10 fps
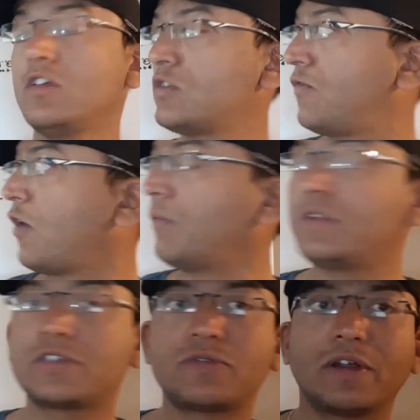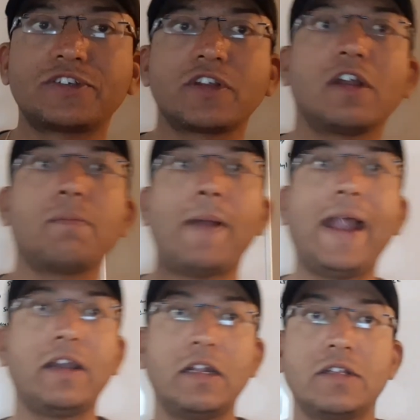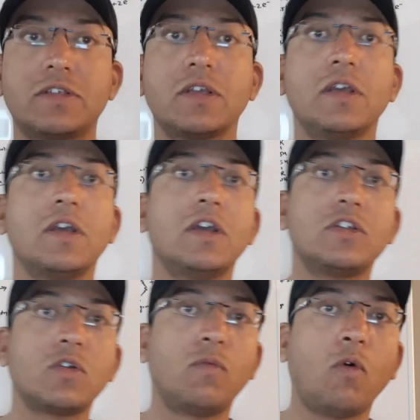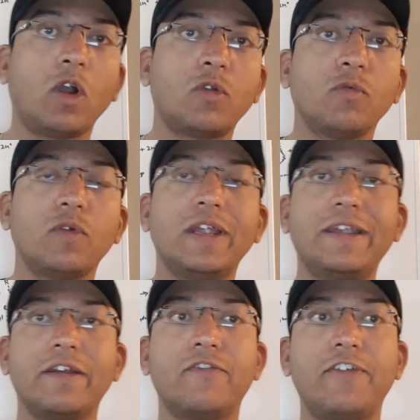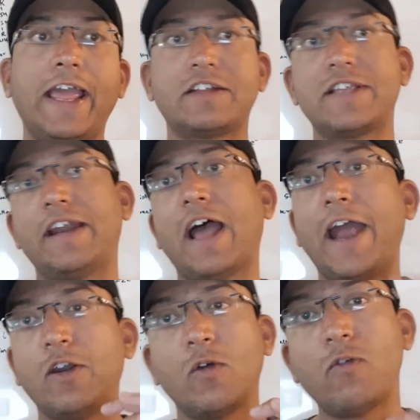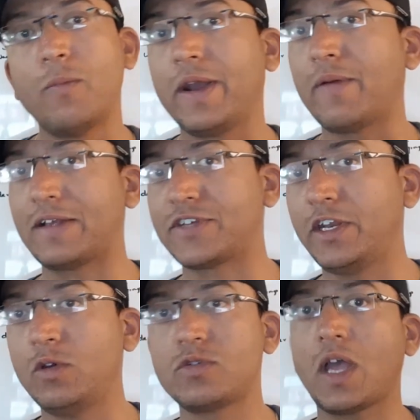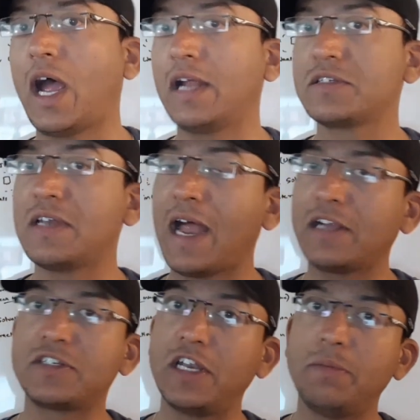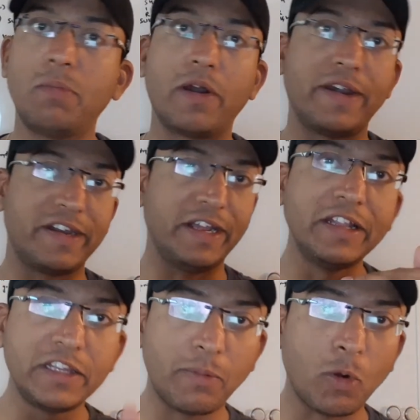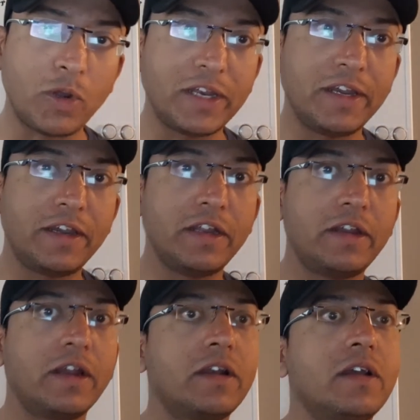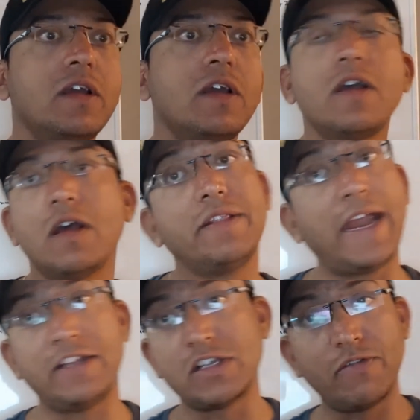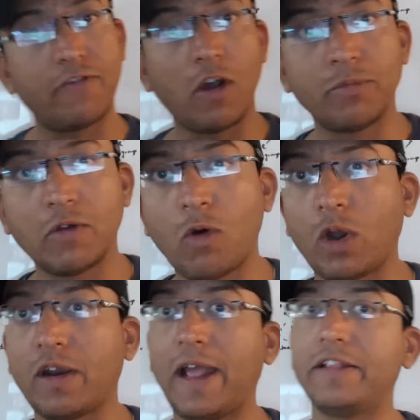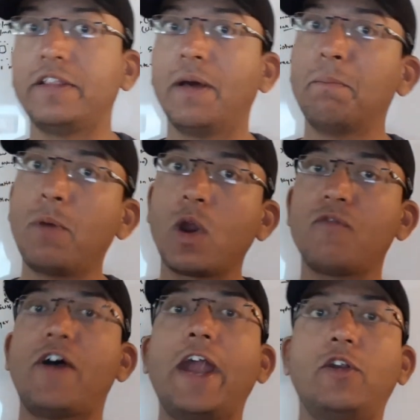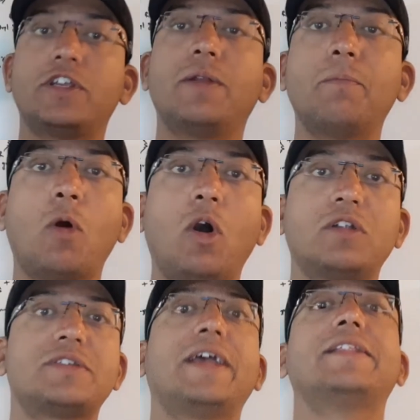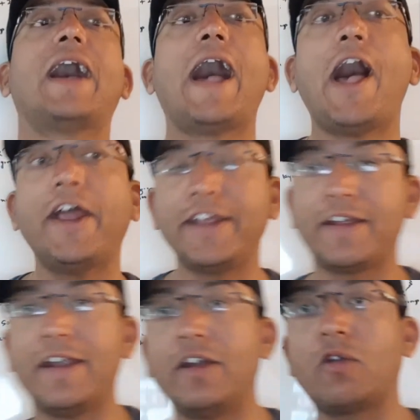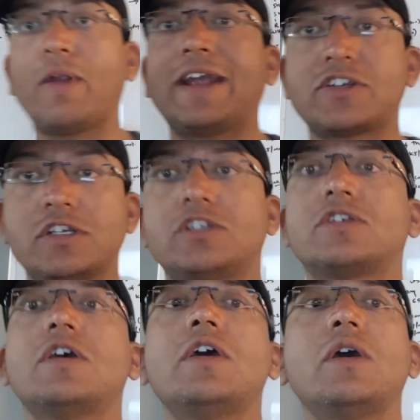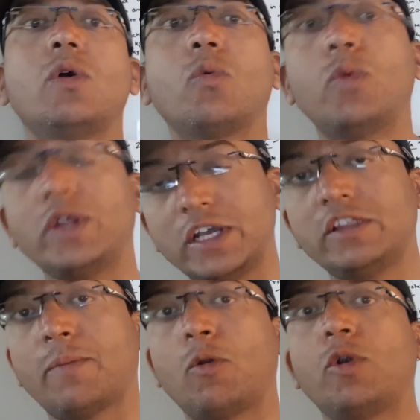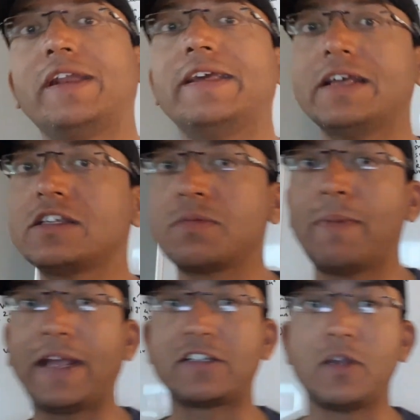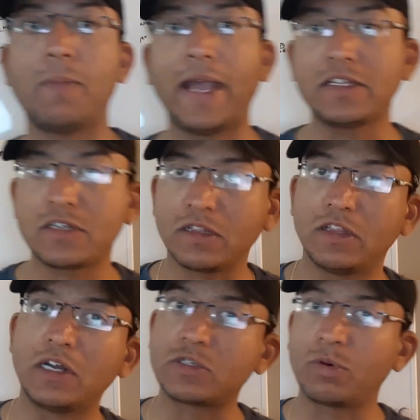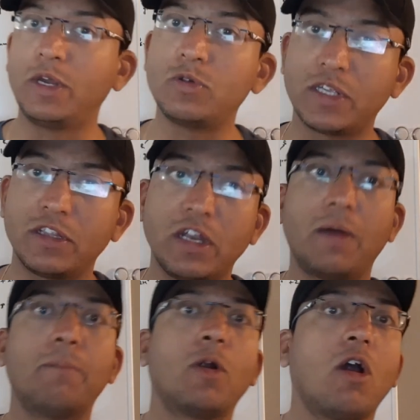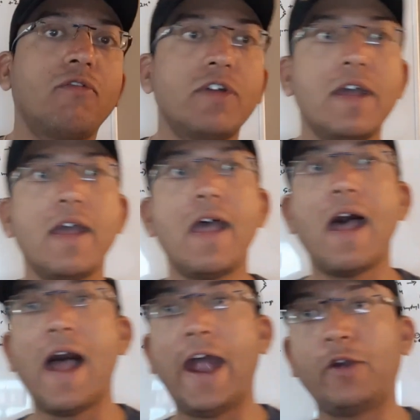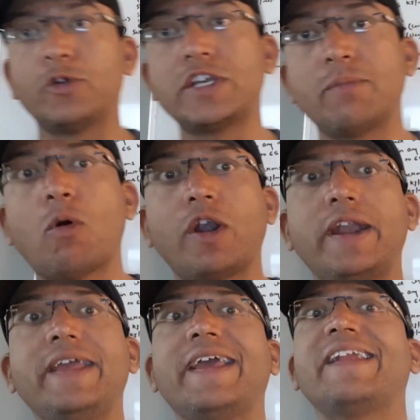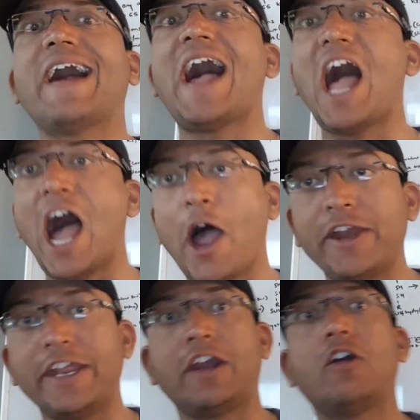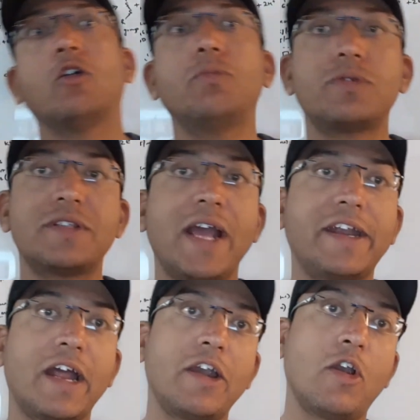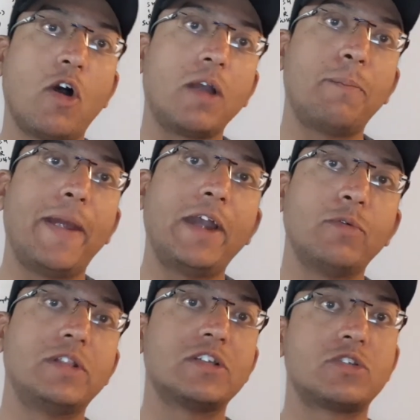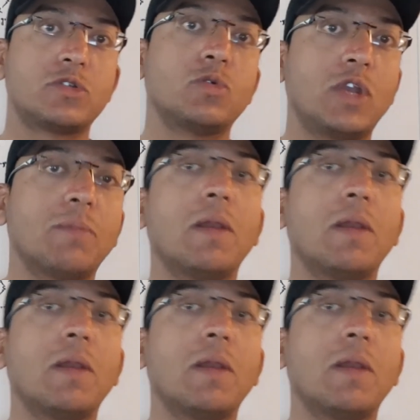So from the structural patterns, what it reflects that hydrophobic residues are largely buried in the protein interior, that is away from the water, and number of hydrogen bonds and the ionic interactions within the protein is maximized, thus reducing the number of hydrogen bonding and ionic groups that are not paired with a suitable